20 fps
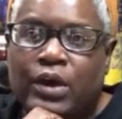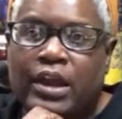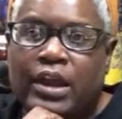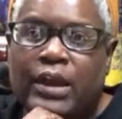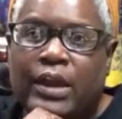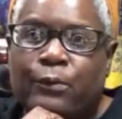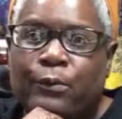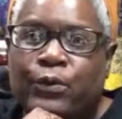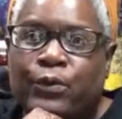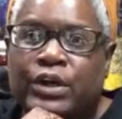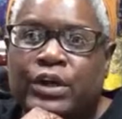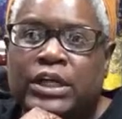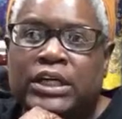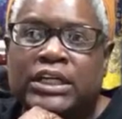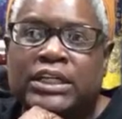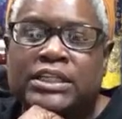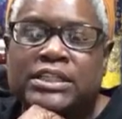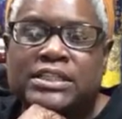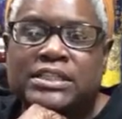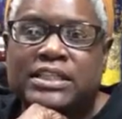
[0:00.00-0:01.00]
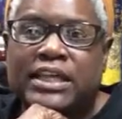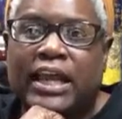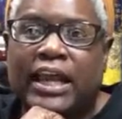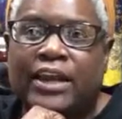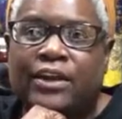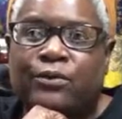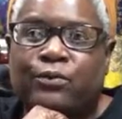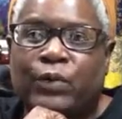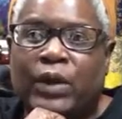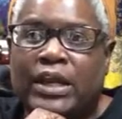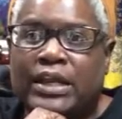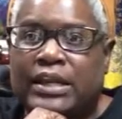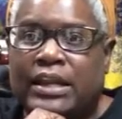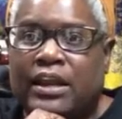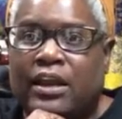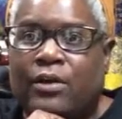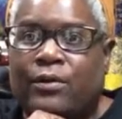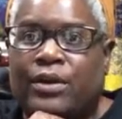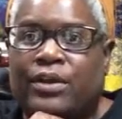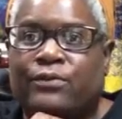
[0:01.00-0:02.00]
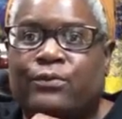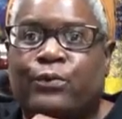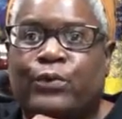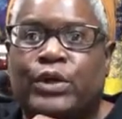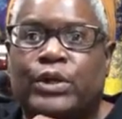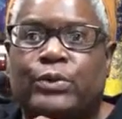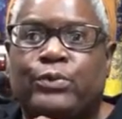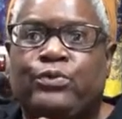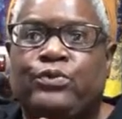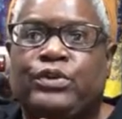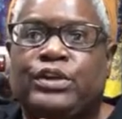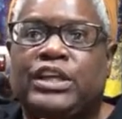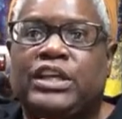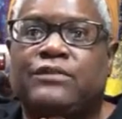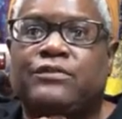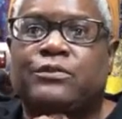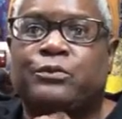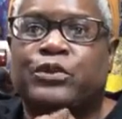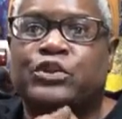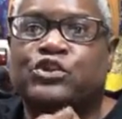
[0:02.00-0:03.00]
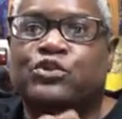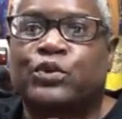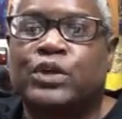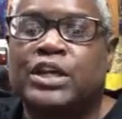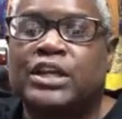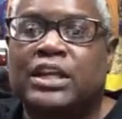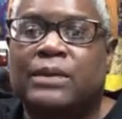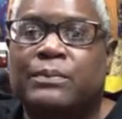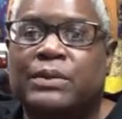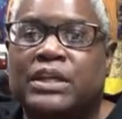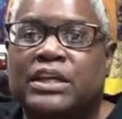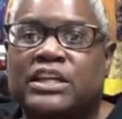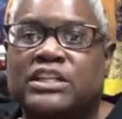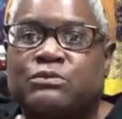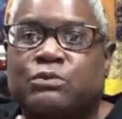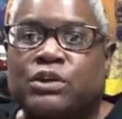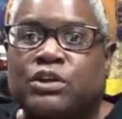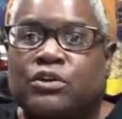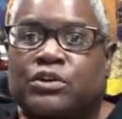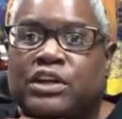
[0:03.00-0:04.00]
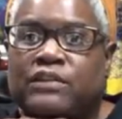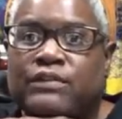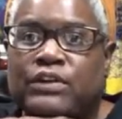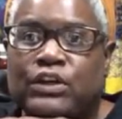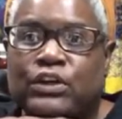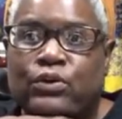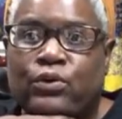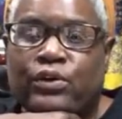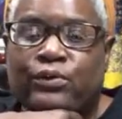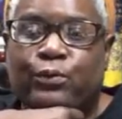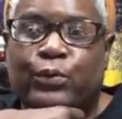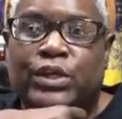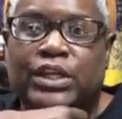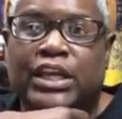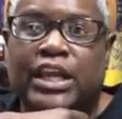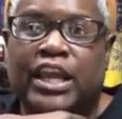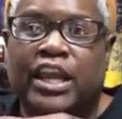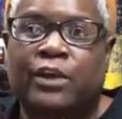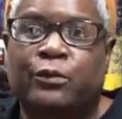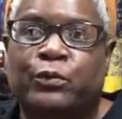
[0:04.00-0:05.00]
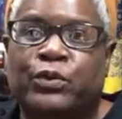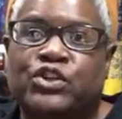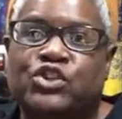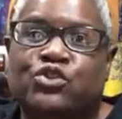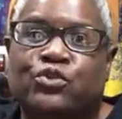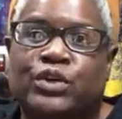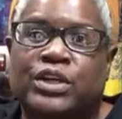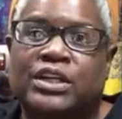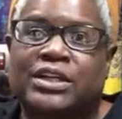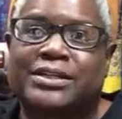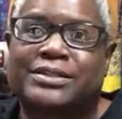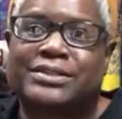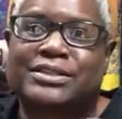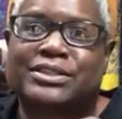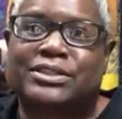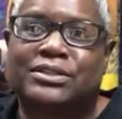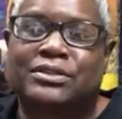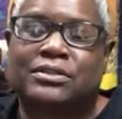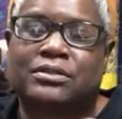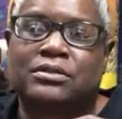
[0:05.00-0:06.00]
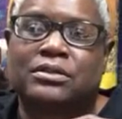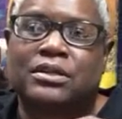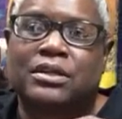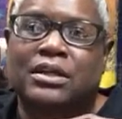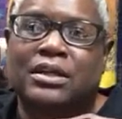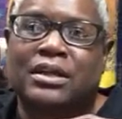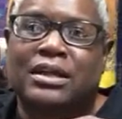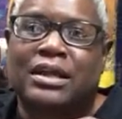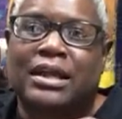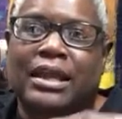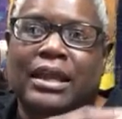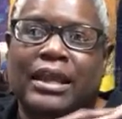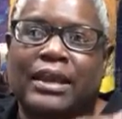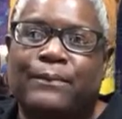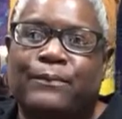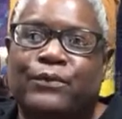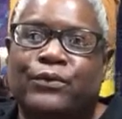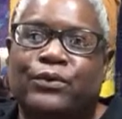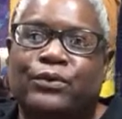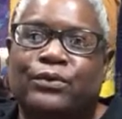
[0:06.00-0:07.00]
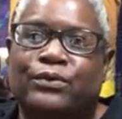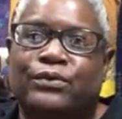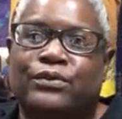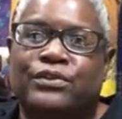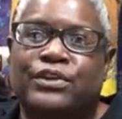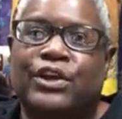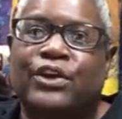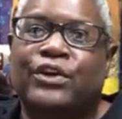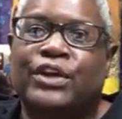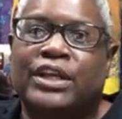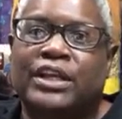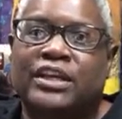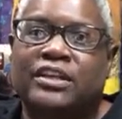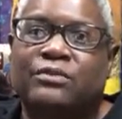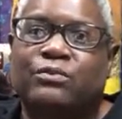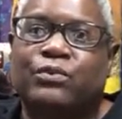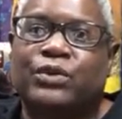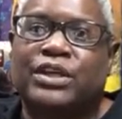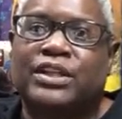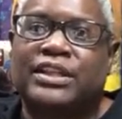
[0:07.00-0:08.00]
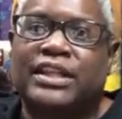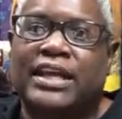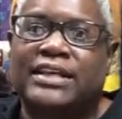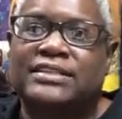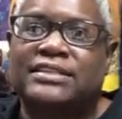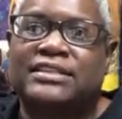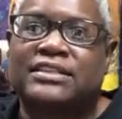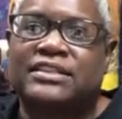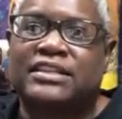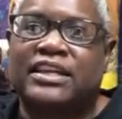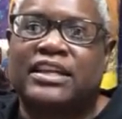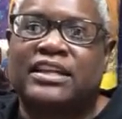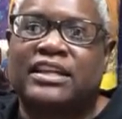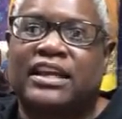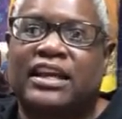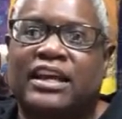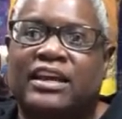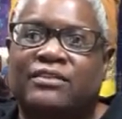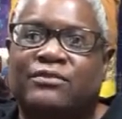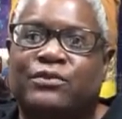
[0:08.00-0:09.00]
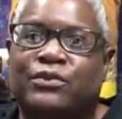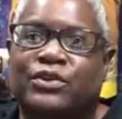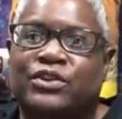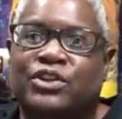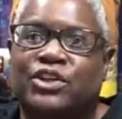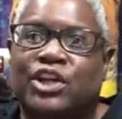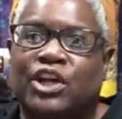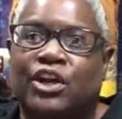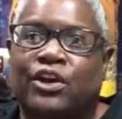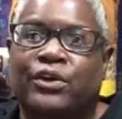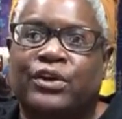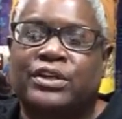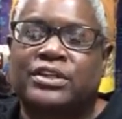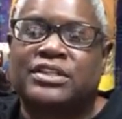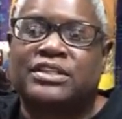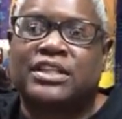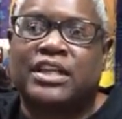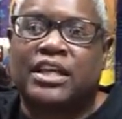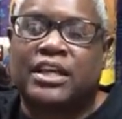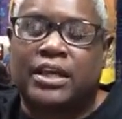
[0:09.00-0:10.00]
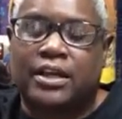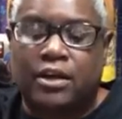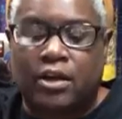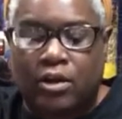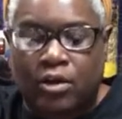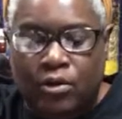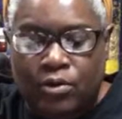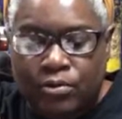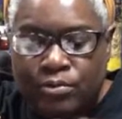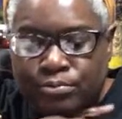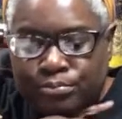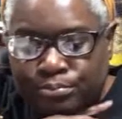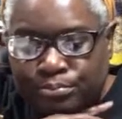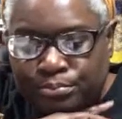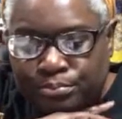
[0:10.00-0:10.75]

and we're undecided right now if we're even retreating because we don't even know if we can retreat until April 30th when that's the deadline for the current stay at home.